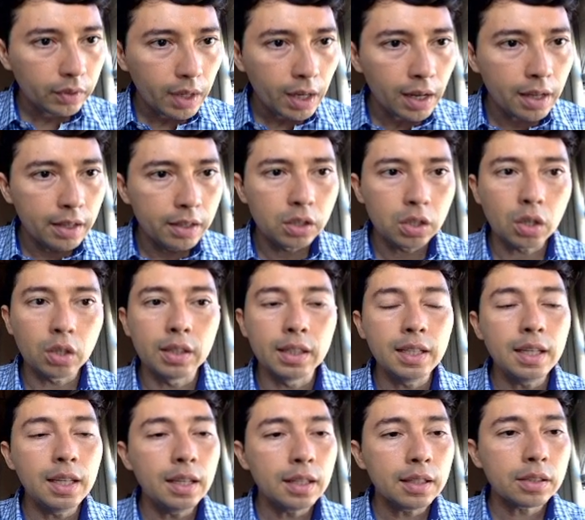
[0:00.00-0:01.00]
And so
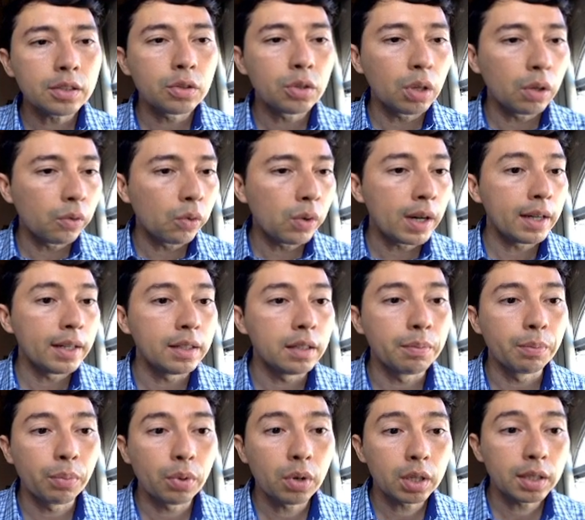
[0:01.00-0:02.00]
this software is
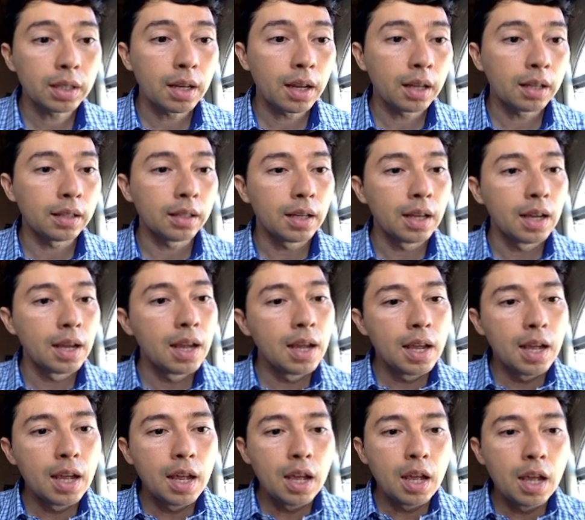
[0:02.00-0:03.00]
important
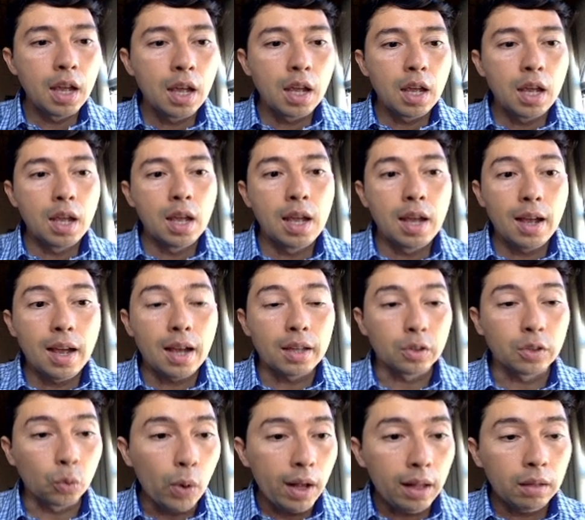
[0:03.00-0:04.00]
as
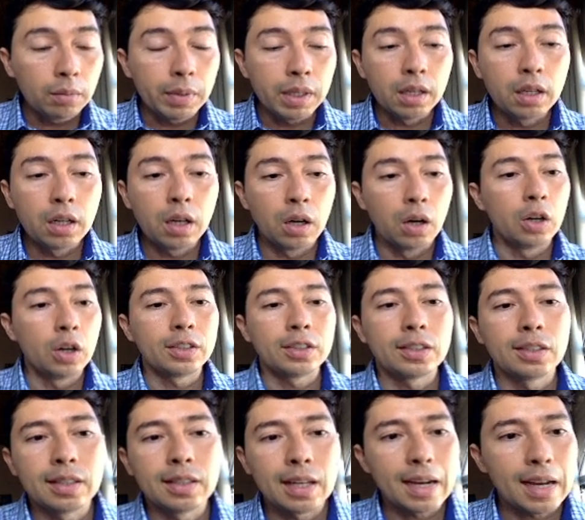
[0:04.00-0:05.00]
well
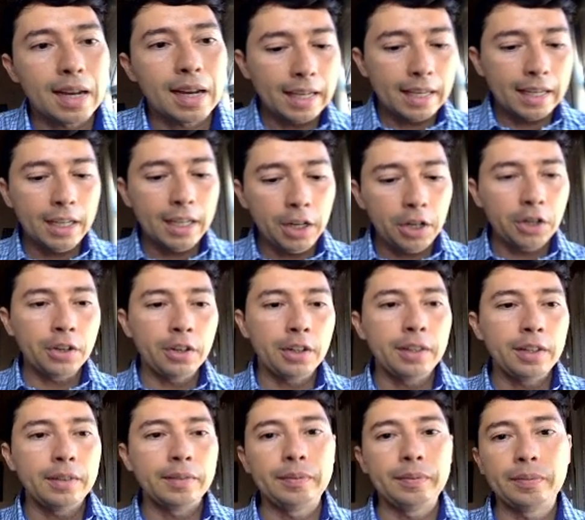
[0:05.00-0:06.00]
because
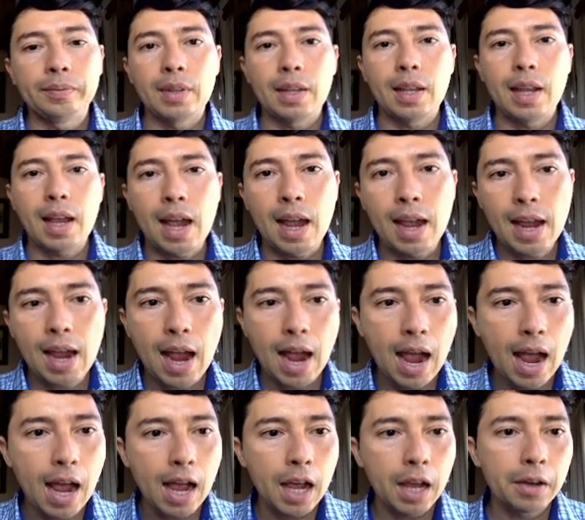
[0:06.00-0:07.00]
here I
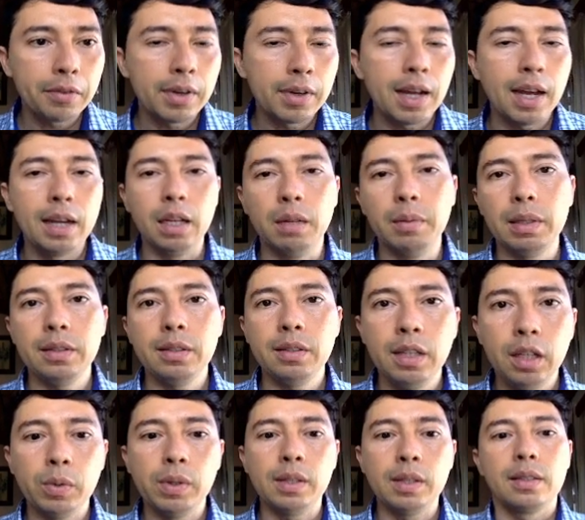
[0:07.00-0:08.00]
have an email
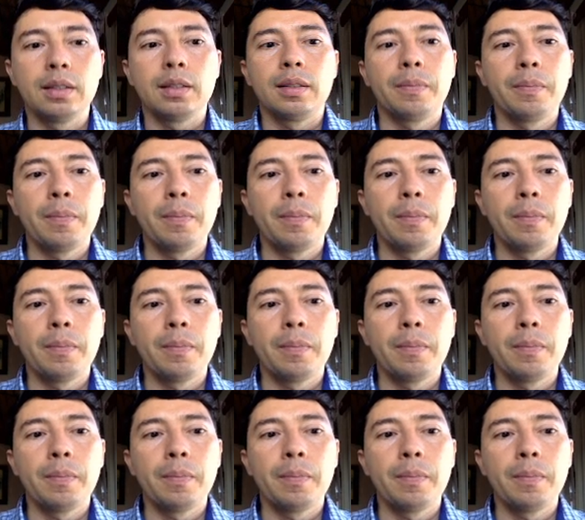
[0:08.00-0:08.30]
sequence.